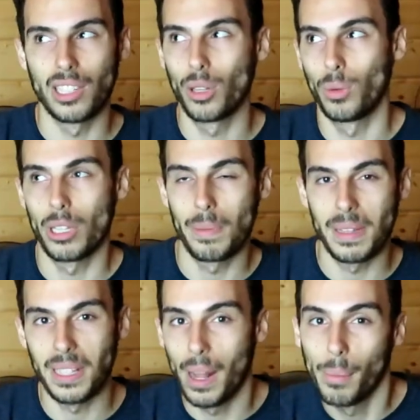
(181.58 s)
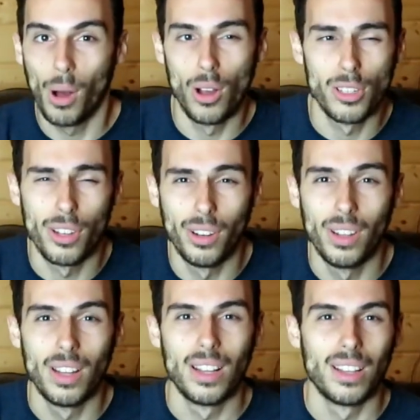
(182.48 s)
I don't want to speak to that person
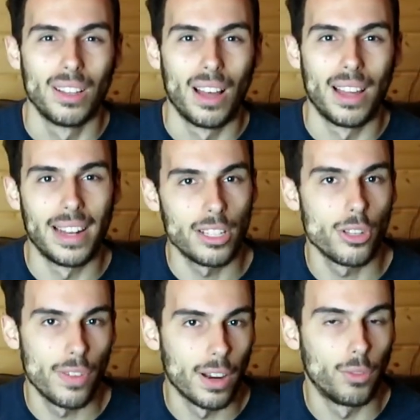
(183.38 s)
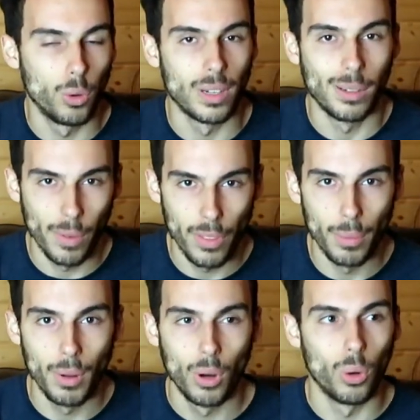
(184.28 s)
unless you've had a falling out with
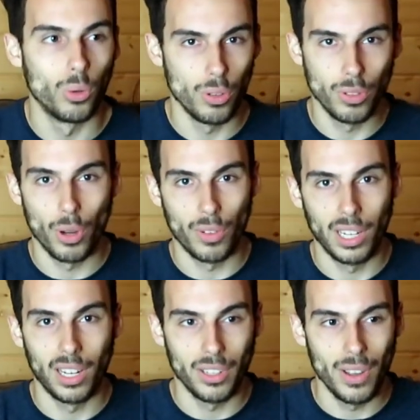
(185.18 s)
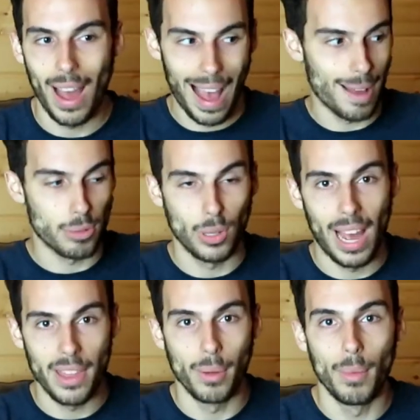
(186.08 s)
them or you
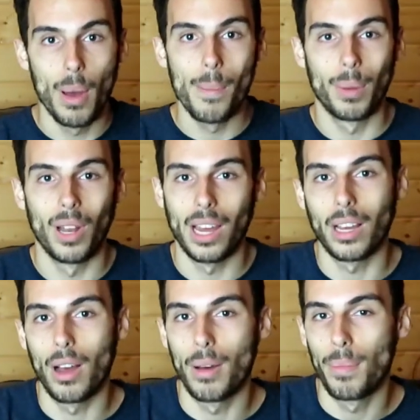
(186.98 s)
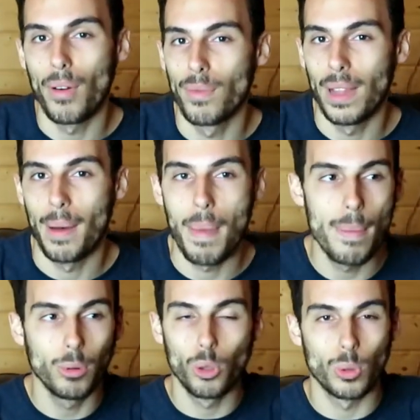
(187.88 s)
absolutely hate them. But like, apart from that,
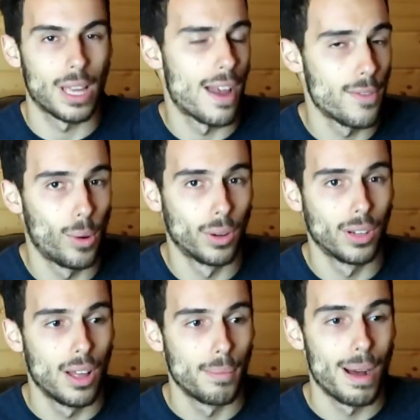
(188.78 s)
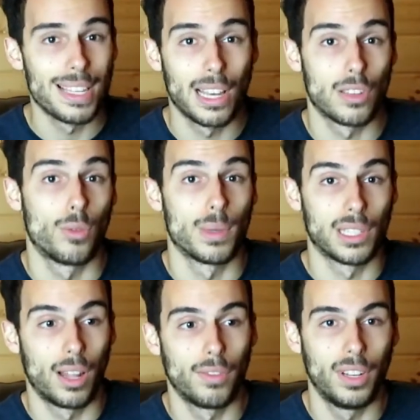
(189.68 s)
people talk to everyone. My sixth form
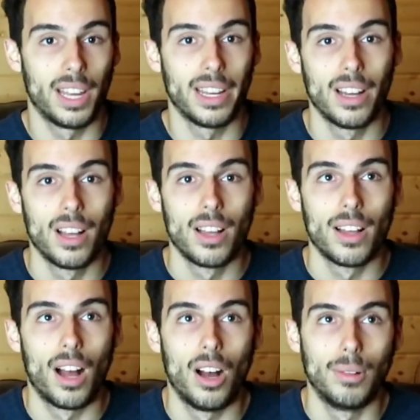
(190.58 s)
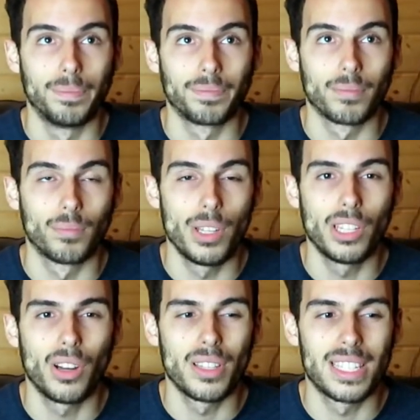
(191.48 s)
was lovely. When
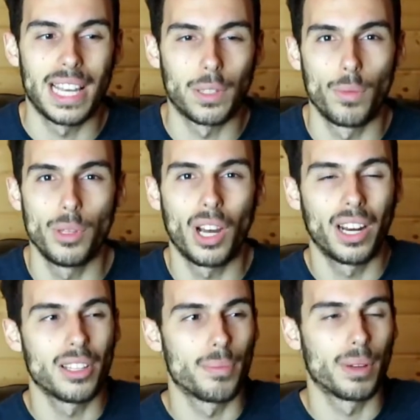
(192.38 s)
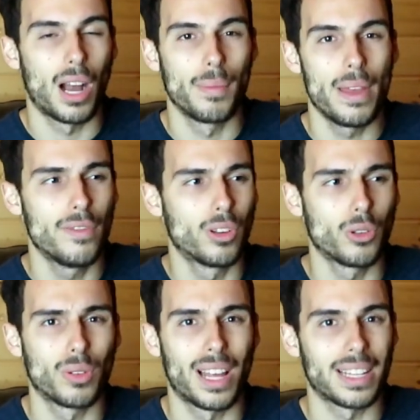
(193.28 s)
you go into sixth form, you kind of become, even though
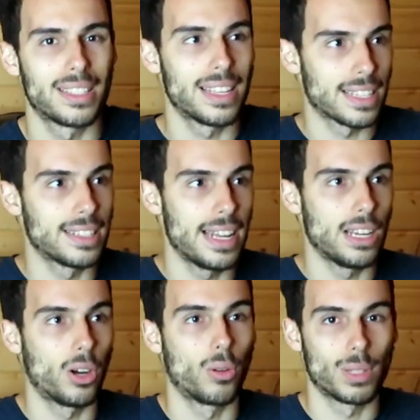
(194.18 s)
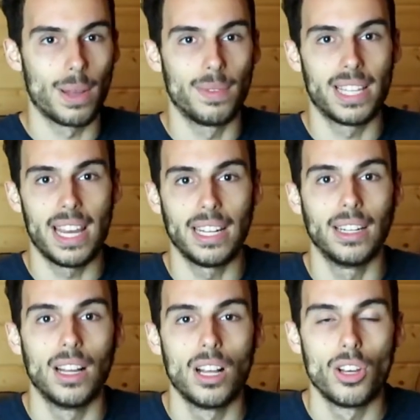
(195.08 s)
you're like 16, 9 or
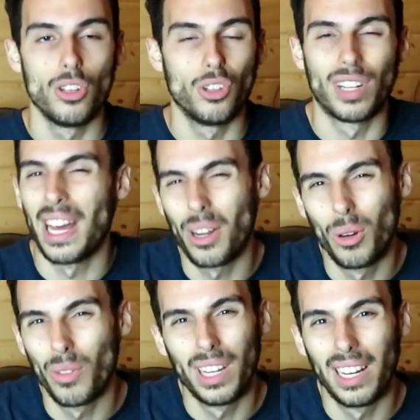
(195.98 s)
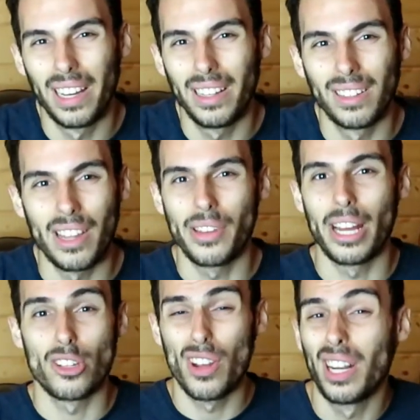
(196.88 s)
17, you're an adult really, like you
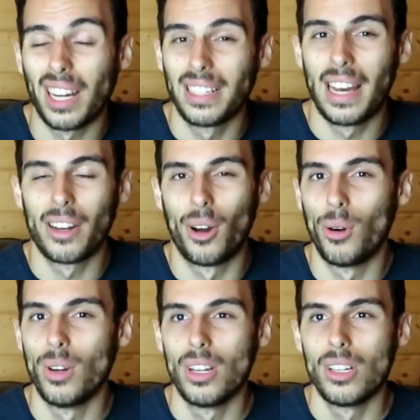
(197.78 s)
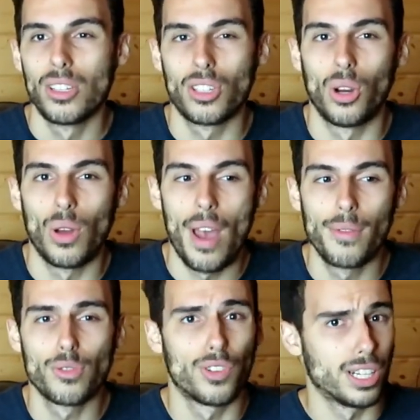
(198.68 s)
get treated like an adult. So
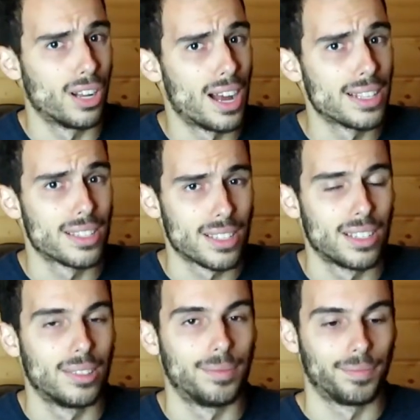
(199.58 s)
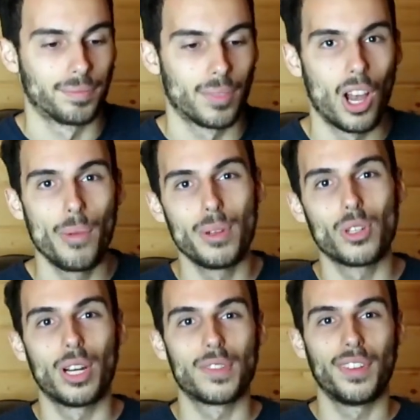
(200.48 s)
everyone's really nice. I hope you
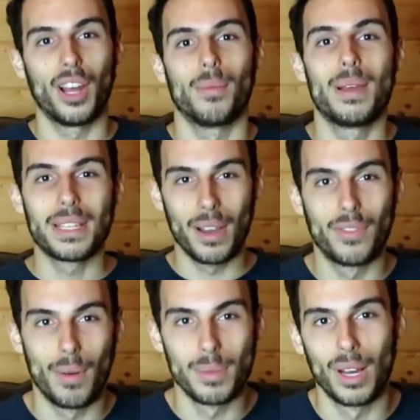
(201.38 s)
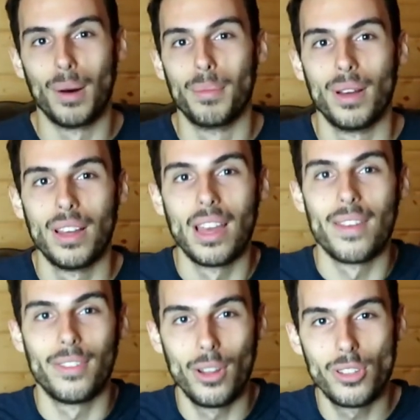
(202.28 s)
enjoyed this video. Please give it a thumbs up.
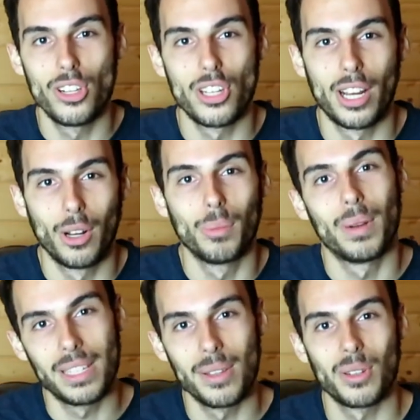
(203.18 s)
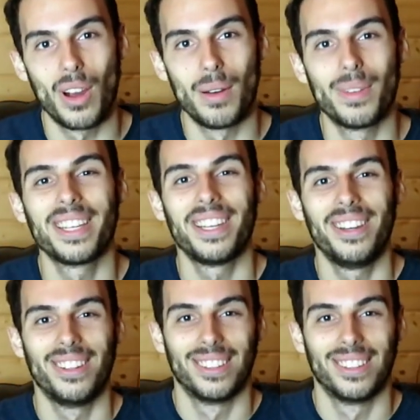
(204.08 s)
If you're new to the channel, please subscribe. Thank you.